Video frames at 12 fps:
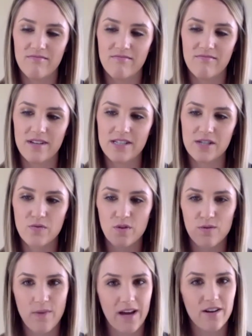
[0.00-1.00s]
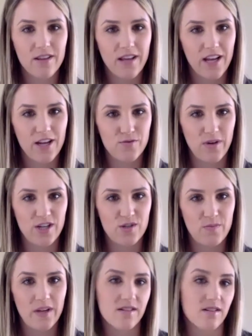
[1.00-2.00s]
doesn't really matter the age range,
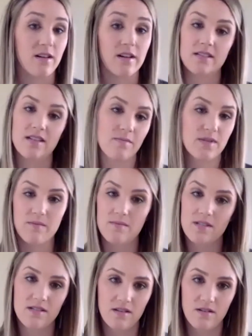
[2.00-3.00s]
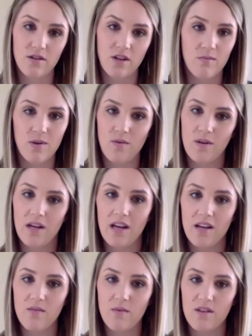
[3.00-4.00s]
because a lot of times I'm still
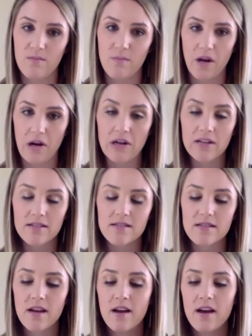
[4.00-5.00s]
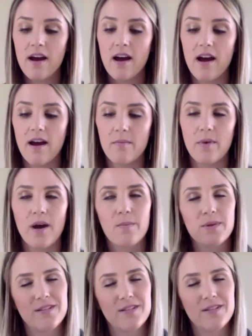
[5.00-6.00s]
communicating with parents up
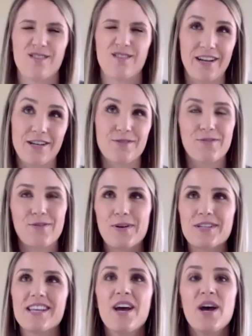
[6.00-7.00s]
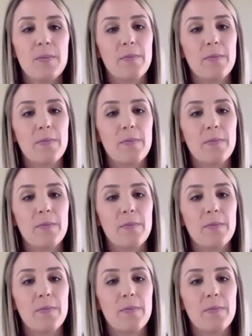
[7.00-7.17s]
until a certain age, of course. But